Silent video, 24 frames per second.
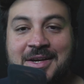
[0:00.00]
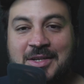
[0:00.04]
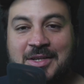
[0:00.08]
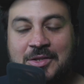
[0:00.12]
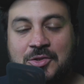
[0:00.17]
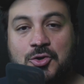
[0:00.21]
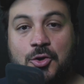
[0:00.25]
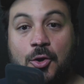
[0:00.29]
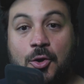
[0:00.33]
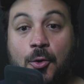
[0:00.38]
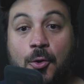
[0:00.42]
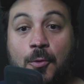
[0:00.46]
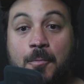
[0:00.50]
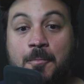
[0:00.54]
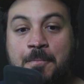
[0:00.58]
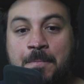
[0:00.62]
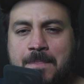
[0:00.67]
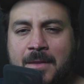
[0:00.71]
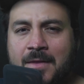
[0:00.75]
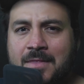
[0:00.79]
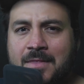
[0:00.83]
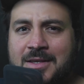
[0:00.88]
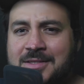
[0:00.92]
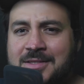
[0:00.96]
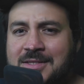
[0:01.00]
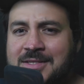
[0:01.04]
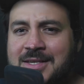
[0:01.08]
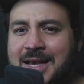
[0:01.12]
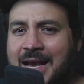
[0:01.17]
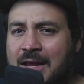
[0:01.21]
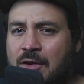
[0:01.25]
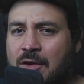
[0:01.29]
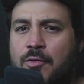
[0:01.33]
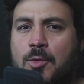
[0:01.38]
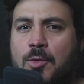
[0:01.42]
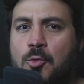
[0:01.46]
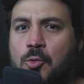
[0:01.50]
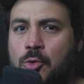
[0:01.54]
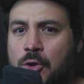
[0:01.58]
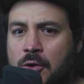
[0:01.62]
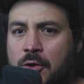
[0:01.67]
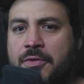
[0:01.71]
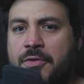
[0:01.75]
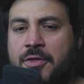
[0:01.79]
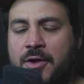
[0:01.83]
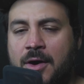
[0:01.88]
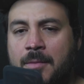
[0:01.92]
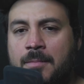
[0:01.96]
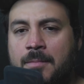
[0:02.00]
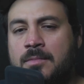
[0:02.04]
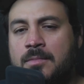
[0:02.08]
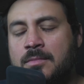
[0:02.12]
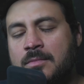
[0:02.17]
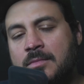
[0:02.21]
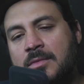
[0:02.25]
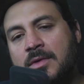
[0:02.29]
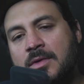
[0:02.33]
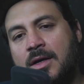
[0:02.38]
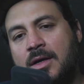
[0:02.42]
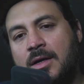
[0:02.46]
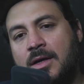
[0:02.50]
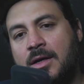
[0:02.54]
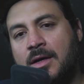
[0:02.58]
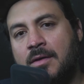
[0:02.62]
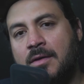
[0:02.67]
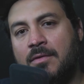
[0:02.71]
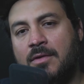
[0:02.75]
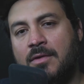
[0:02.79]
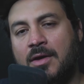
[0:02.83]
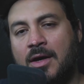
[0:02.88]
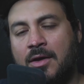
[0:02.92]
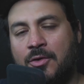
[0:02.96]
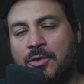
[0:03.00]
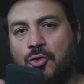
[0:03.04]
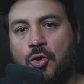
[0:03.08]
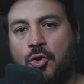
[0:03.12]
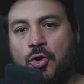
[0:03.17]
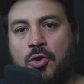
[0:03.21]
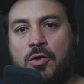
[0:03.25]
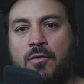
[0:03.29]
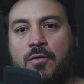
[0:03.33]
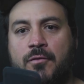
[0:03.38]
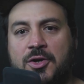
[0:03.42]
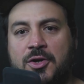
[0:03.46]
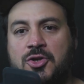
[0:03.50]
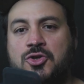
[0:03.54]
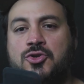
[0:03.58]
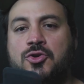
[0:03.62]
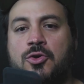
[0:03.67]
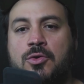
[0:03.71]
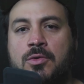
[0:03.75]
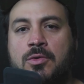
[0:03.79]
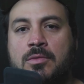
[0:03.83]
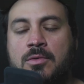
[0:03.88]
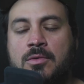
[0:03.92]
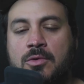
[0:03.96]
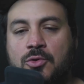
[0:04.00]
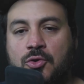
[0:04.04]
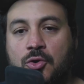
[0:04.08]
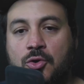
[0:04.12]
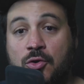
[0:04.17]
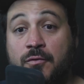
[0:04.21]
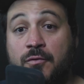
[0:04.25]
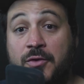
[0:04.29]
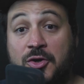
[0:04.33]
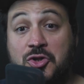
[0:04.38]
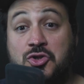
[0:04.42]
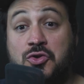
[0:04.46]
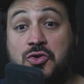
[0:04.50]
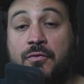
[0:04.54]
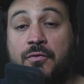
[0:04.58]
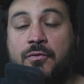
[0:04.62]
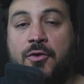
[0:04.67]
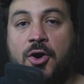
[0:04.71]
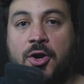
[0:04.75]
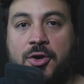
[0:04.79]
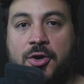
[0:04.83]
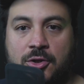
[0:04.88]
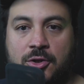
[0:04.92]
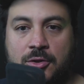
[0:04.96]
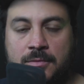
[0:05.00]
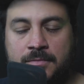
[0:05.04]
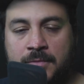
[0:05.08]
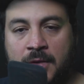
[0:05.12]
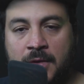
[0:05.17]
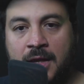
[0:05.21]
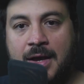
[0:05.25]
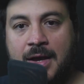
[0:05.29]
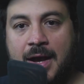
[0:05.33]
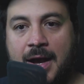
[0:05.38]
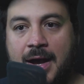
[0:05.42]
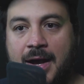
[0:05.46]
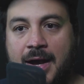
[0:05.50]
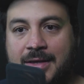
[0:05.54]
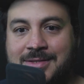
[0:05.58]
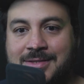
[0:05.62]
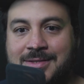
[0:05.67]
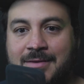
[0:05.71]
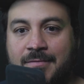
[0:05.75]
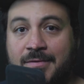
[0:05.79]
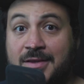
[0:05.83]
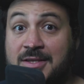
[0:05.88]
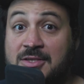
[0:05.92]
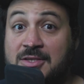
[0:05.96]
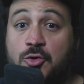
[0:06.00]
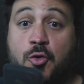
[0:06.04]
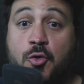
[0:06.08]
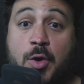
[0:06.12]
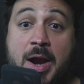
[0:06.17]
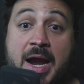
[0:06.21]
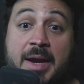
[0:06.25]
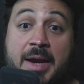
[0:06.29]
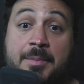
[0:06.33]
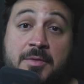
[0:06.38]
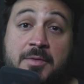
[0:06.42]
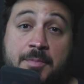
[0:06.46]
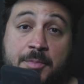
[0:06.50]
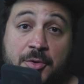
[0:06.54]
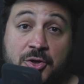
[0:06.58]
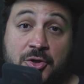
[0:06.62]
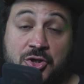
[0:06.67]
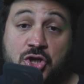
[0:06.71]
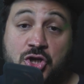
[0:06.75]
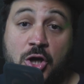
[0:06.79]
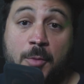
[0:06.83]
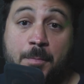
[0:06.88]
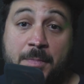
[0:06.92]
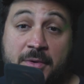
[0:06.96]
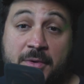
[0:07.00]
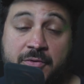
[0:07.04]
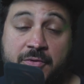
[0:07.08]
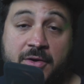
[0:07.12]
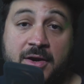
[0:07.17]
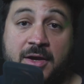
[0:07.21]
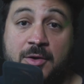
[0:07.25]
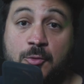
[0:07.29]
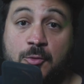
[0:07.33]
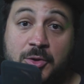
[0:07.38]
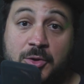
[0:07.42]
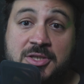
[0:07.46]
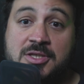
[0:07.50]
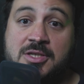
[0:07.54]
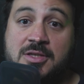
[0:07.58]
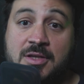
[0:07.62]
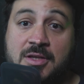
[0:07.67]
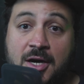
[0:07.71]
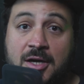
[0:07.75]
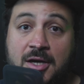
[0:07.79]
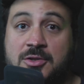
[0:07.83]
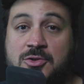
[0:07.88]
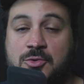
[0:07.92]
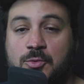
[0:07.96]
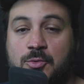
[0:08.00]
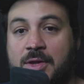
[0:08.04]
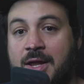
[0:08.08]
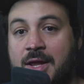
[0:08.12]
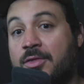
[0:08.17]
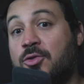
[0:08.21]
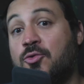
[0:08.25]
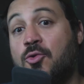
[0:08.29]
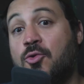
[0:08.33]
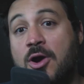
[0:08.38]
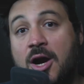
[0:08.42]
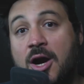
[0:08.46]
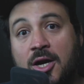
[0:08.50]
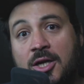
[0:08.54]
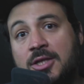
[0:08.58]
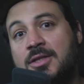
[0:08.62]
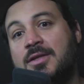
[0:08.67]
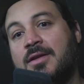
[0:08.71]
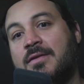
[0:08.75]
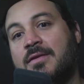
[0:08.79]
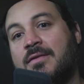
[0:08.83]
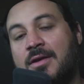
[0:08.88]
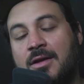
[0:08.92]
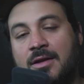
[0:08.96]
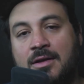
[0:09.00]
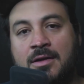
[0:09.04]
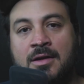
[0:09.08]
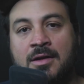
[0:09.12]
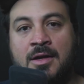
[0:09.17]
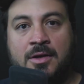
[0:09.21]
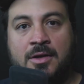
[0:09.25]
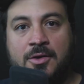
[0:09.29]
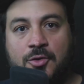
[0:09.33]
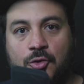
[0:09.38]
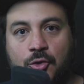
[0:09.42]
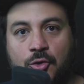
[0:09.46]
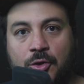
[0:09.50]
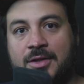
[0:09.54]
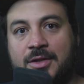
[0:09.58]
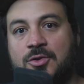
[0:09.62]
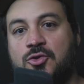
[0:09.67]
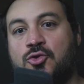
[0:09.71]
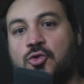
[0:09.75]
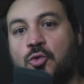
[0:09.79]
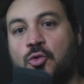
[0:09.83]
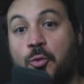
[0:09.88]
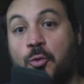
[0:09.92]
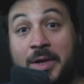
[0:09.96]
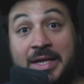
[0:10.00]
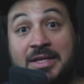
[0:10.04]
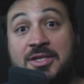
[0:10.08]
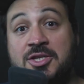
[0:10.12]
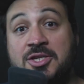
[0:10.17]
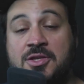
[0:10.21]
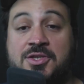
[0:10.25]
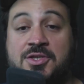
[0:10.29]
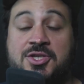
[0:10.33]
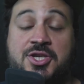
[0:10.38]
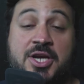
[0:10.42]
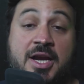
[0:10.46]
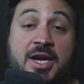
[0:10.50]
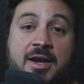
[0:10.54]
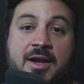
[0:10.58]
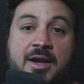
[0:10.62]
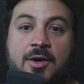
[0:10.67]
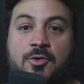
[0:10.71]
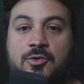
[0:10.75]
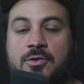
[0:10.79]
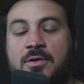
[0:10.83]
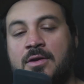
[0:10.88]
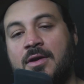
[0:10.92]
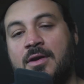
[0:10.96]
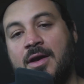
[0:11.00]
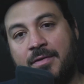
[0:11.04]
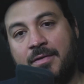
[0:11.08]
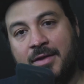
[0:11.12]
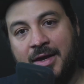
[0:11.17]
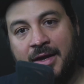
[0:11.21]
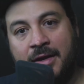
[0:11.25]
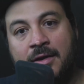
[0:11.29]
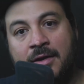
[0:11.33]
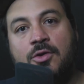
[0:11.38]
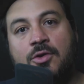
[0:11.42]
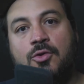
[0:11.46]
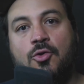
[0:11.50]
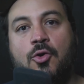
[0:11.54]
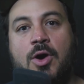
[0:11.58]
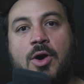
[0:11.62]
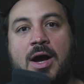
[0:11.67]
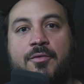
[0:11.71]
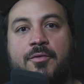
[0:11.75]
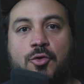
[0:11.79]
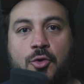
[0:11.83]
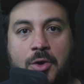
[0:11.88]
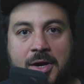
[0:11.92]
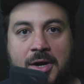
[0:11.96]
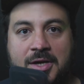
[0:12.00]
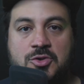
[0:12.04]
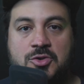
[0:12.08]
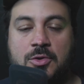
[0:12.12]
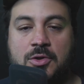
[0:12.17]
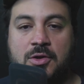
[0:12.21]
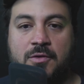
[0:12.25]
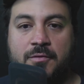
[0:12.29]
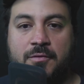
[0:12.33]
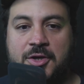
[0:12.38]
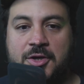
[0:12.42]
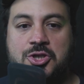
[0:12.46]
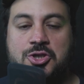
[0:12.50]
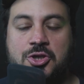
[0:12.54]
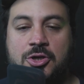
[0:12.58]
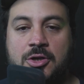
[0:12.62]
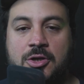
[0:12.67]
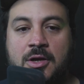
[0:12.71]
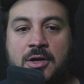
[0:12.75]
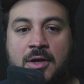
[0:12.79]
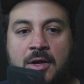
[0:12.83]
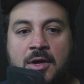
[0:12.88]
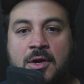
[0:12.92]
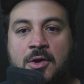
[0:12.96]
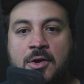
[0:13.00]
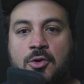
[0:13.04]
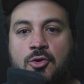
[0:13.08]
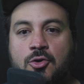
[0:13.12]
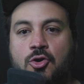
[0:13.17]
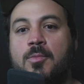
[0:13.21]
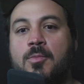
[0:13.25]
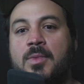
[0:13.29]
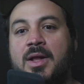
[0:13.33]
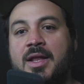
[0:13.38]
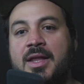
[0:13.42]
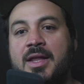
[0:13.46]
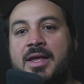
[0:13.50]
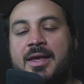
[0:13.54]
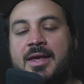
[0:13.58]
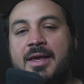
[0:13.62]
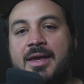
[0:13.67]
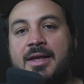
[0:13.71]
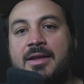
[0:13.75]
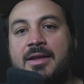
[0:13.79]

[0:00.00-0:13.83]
So this is kind of a rule of thumb that your conversion funnel, as described per Shopify, which starts with add to cart, and then you get to reach checkout, and then you have your actual conversion. Normally,